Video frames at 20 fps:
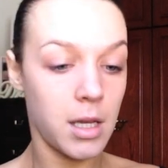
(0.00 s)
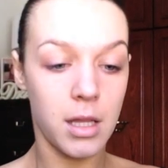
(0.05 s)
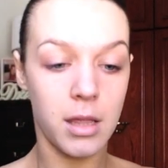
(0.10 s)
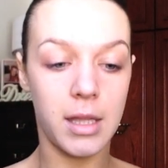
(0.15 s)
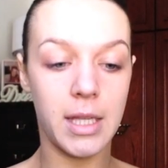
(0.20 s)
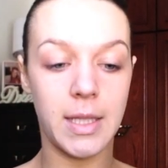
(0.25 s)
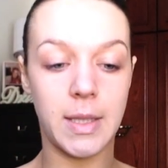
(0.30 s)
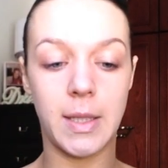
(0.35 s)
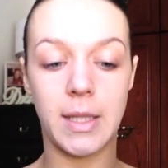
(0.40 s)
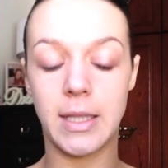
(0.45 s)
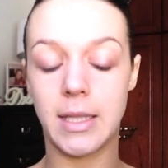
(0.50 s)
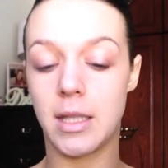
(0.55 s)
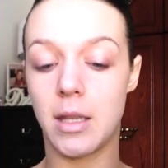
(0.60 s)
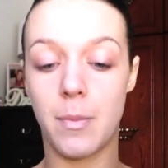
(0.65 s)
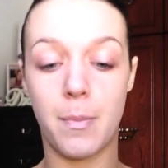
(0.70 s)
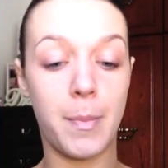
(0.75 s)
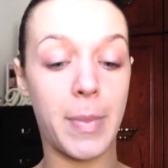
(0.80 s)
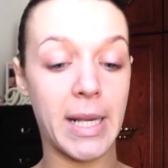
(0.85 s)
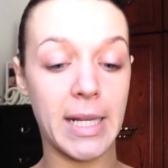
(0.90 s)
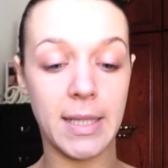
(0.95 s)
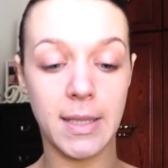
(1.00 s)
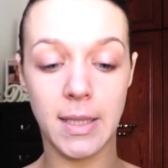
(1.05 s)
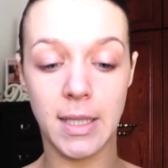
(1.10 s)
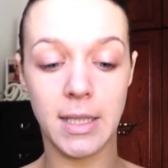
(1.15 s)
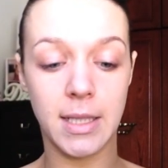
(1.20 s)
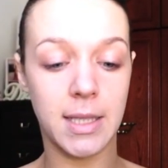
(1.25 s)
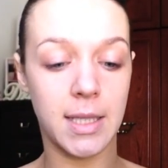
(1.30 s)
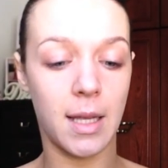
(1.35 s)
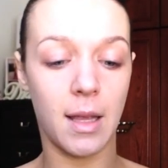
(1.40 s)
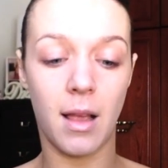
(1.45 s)
This is the best
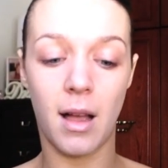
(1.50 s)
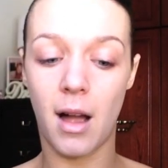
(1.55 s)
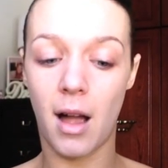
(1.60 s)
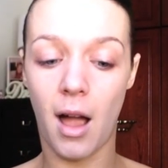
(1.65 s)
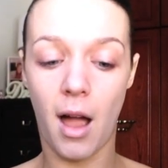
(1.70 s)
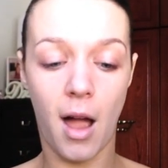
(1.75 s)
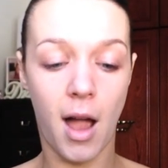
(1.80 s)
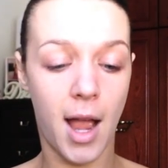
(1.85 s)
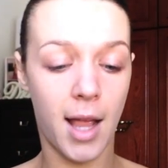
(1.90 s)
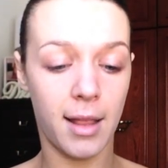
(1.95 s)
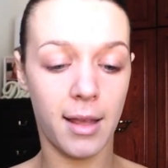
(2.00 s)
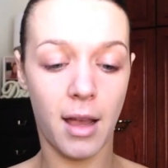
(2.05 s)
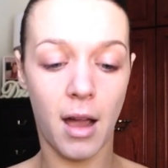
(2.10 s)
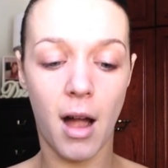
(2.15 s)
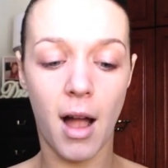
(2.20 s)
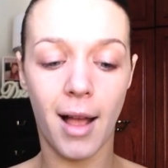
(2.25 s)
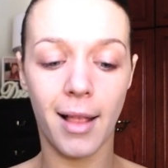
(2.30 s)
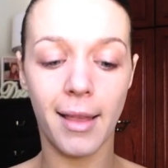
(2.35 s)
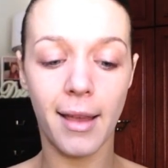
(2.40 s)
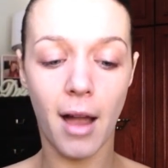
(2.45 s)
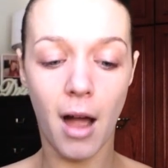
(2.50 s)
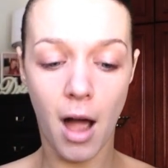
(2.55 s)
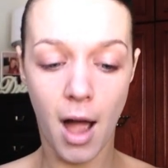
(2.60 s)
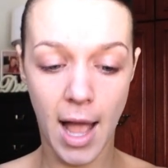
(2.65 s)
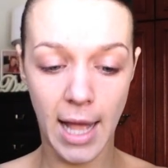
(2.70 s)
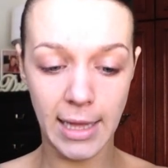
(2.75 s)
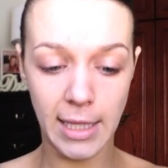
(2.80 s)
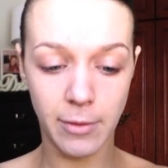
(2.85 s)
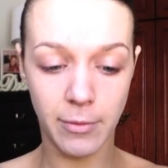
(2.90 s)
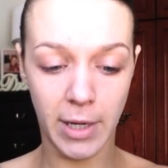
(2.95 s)
concealer. I highly, highly,
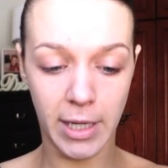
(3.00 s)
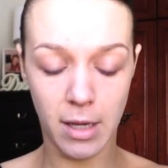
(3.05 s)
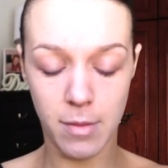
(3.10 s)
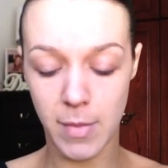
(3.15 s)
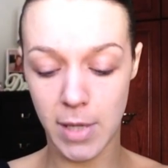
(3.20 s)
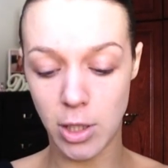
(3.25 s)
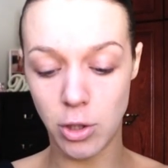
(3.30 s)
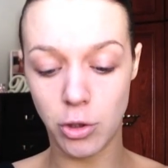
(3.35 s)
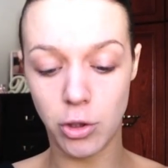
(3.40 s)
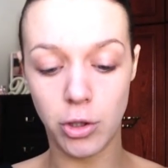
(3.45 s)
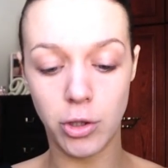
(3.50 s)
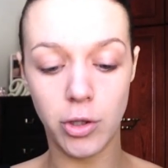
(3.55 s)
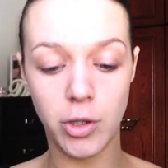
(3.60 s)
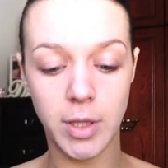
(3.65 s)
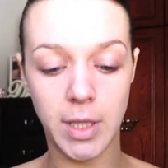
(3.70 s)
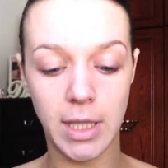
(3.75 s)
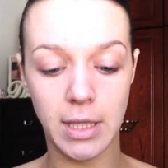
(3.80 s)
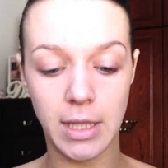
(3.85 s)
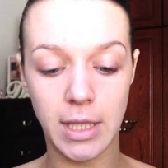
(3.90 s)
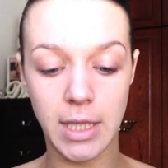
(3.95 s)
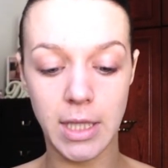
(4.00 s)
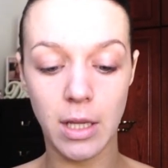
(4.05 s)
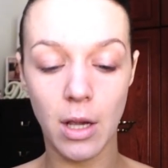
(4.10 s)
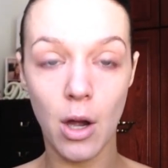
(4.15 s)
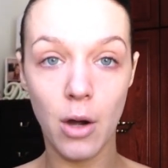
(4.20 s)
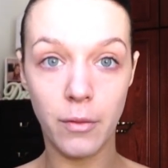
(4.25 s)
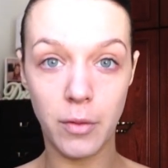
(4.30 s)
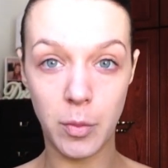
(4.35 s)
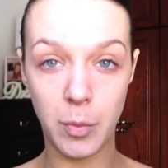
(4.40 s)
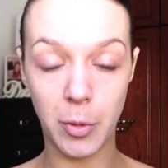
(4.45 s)
highly recommend you using this
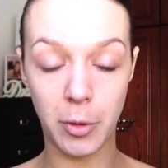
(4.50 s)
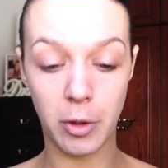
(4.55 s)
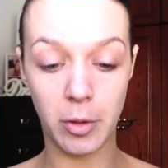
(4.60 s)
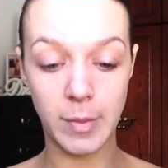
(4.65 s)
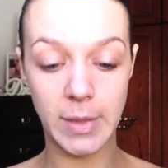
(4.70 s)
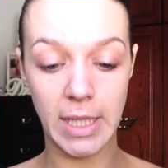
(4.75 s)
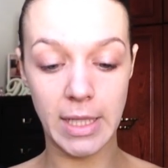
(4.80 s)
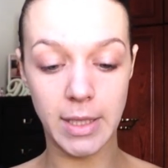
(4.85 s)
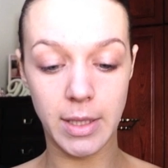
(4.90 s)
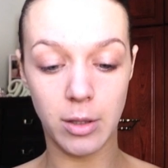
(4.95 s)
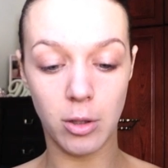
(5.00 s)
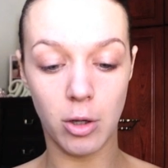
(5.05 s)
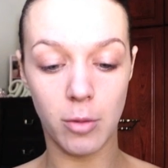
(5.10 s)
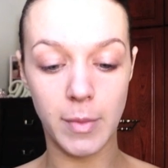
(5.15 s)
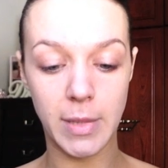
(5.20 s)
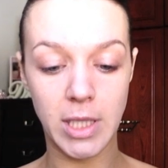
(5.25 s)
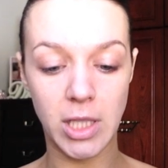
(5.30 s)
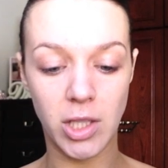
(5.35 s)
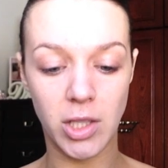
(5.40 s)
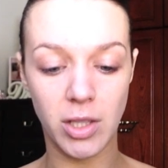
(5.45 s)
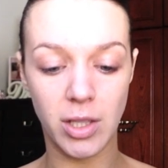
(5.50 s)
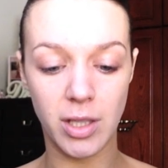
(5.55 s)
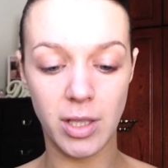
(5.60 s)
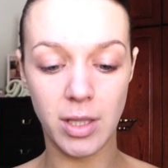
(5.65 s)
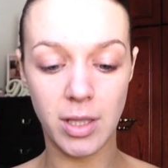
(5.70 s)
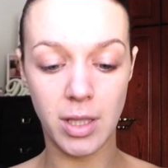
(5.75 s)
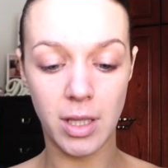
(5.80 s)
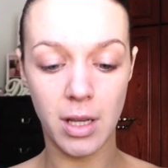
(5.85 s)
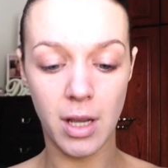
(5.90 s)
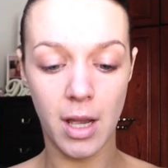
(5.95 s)
for ballroom dancing
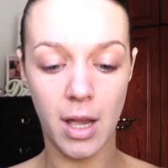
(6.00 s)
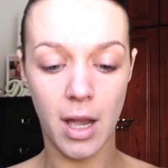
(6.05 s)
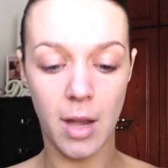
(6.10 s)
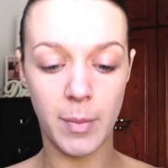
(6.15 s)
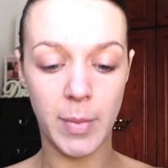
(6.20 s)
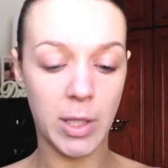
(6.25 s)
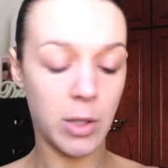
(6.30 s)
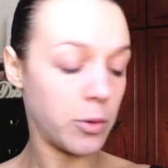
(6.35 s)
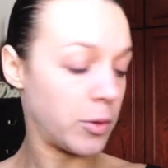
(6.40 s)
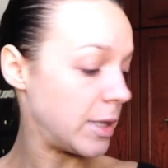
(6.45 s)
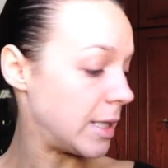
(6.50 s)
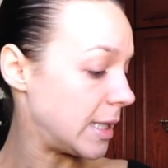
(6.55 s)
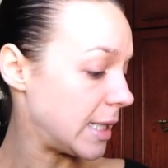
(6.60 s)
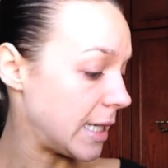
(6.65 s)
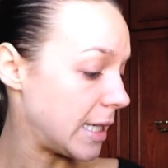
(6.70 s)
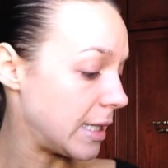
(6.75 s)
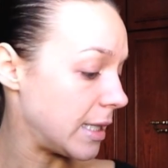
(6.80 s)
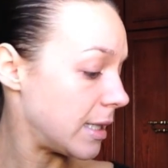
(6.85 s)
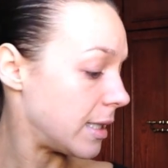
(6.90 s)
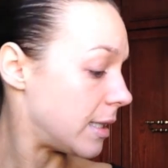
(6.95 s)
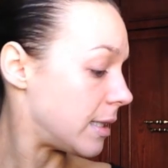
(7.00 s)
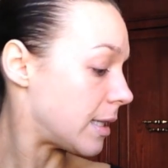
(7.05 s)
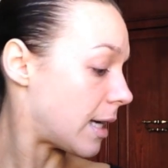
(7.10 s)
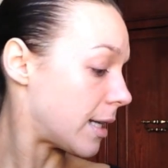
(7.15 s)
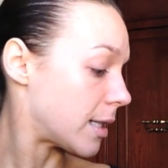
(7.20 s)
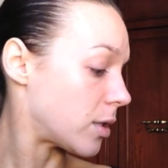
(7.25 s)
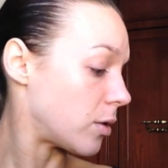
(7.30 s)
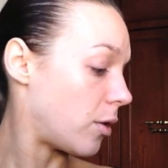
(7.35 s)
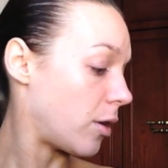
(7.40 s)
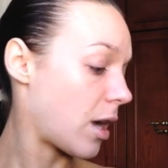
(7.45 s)
competitions because it
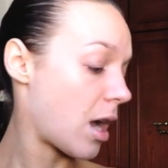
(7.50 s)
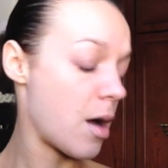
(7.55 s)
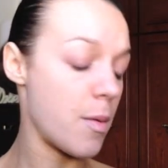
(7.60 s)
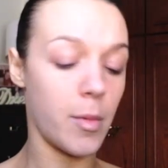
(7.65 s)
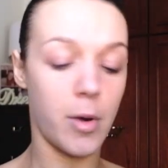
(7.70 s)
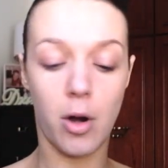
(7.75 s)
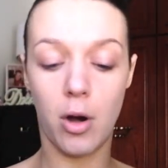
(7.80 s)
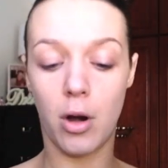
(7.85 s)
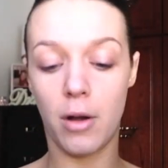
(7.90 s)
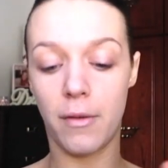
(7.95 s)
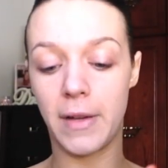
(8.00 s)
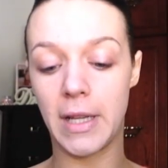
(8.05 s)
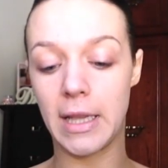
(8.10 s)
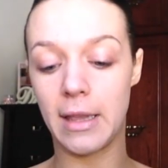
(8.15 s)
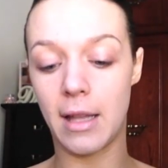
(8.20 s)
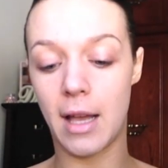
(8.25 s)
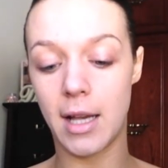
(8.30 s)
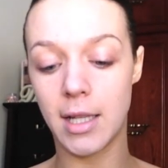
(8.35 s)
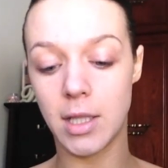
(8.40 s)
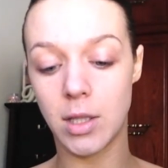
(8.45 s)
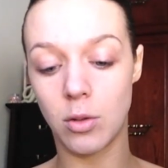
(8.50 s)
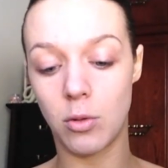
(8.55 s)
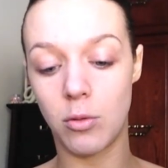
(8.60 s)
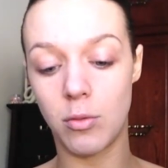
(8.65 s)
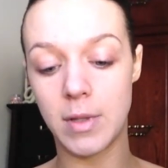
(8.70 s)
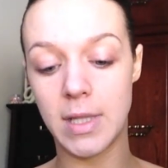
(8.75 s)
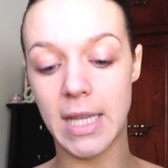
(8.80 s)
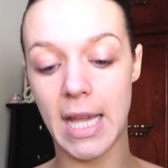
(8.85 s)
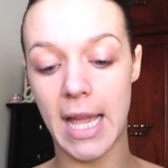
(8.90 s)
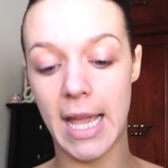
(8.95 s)
does not come off. It lasts all
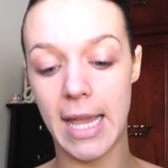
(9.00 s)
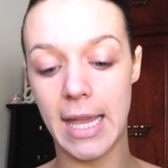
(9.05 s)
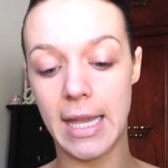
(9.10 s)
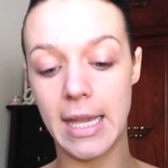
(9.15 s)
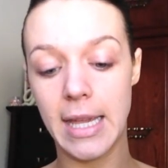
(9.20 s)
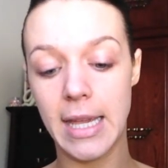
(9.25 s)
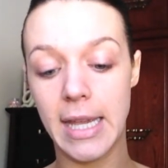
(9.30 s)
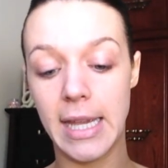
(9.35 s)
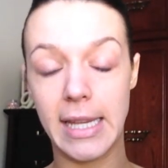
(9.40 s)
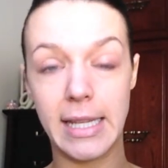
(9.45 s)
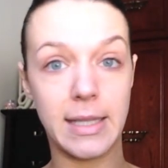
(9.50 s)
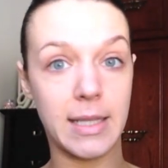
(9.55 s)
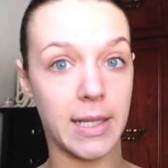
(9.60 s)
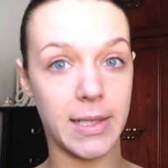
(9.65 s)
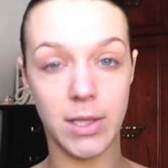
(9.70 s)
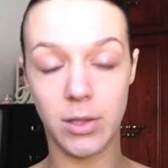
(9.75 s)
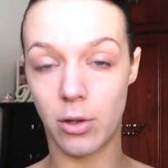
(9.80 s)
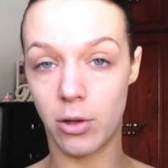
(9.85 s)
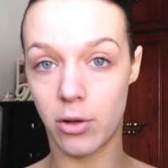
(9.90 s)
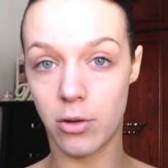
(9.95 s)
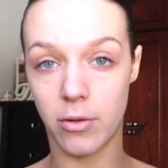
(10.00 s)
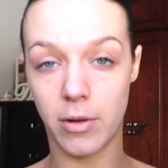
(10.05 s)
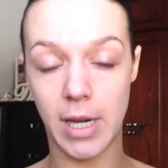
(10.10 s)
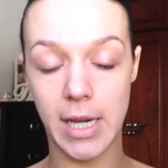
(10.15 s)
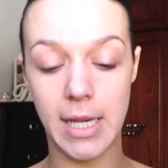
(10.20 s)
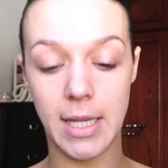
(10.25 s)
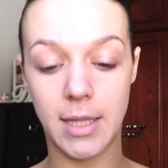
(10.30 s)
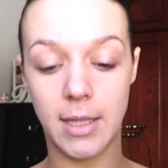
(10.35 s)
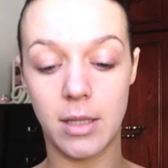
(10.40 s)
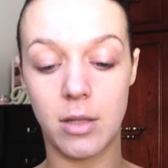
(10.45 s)
day. It does not
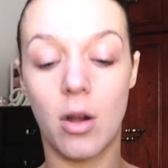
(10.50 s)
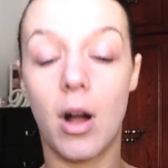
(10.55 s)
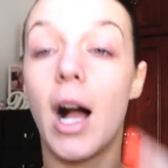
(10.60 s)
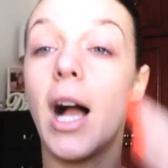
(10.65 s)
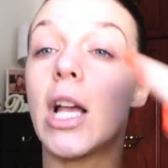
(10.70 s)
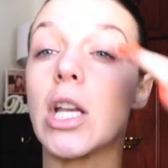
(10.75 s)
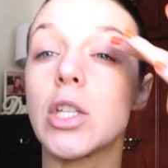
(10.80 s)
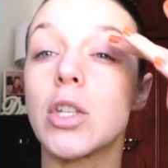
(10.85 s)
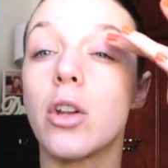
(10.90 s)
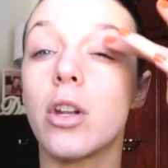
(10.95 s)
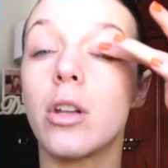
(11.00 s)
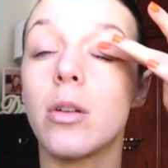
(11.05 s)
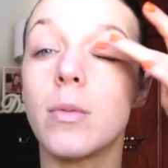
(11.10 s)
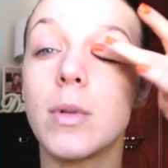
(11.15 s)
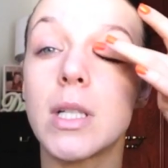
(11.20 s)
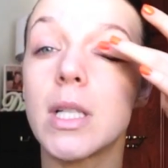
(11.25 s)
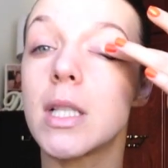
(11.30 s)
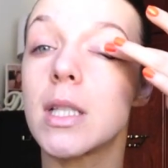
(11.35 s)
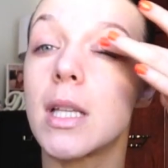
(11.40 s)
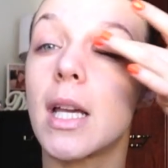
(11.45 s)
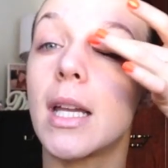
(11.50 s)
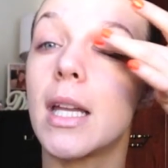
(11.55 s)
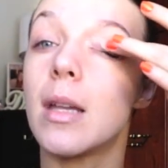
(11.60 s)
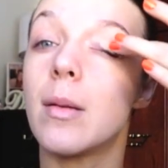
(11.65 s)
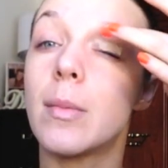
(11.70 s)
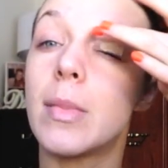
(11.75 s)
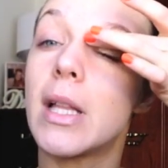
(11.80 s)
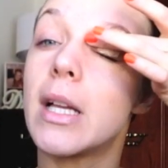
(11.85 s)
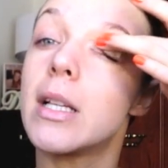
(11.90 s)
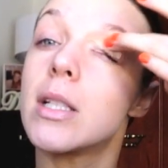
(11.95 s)
crease. Your eyeshadow will just stay
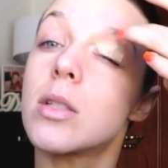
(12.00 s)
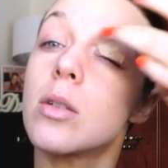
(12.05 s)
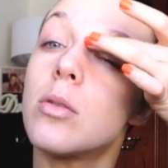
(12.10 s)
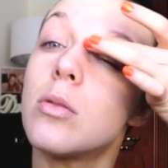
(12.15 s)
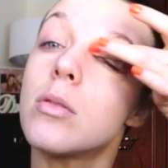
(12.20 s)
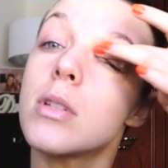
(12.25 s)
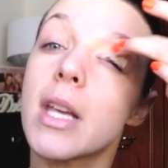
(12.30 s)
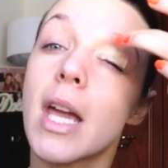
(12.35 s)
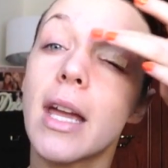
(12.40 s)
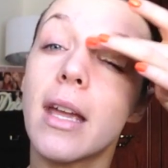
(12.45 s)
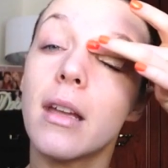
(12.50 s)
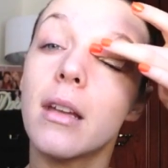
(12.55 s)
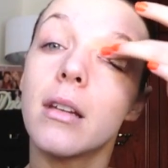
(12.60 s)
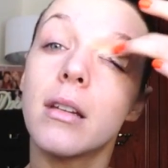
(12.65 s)
in place all day.